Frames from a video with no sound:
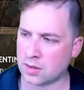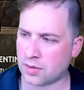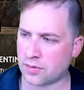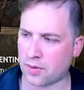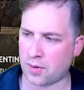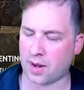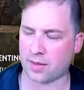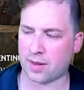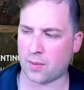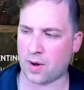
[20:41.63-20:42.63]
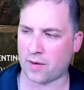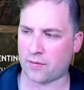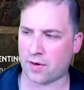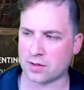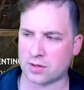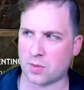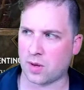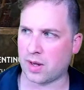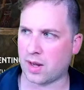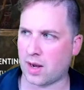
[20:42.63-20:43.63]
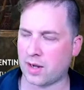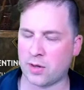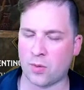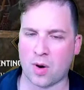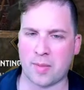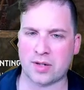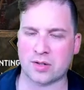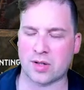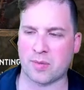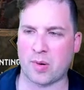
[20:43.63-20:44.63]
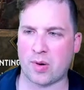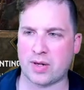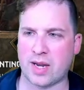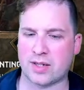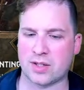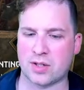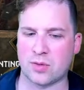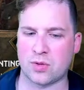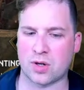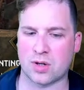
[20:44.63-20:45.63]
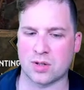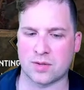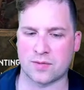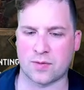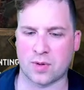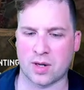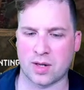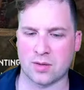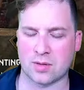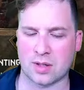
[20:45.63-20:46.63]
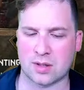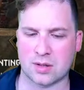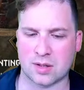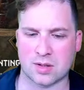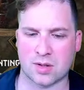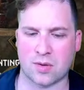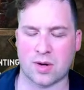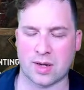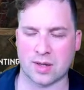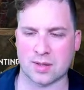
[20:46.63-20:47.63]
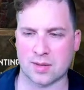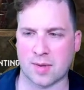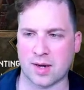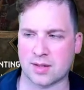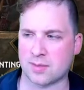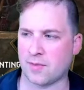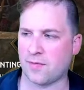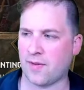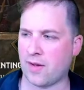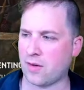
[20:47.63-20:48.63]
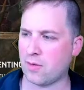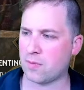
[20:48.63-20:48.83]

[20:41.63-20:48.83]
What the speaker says: throw down that White Frost quite yet. I do want to make sure the opponent takes 2 turns before I use it, just so it gets the maximum value.